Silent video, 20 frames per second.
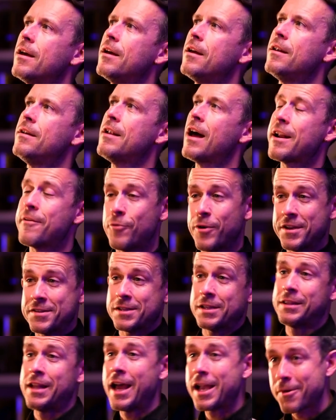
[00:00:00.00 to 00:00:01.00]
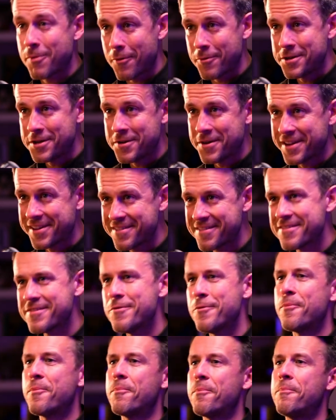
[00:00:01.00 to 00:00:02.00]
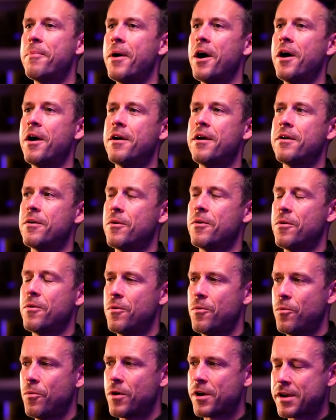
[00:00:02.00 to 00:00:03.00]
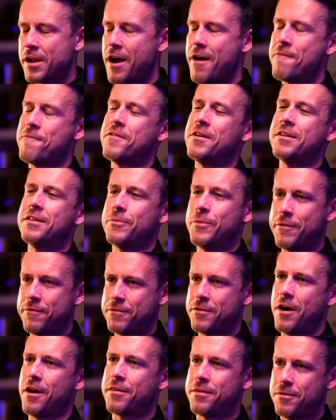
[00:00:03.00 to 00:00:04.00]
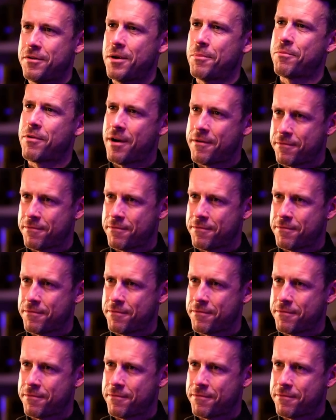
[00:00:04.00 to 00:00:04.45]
Not everyone has to like what we're doing, but we're confident that we've thought through it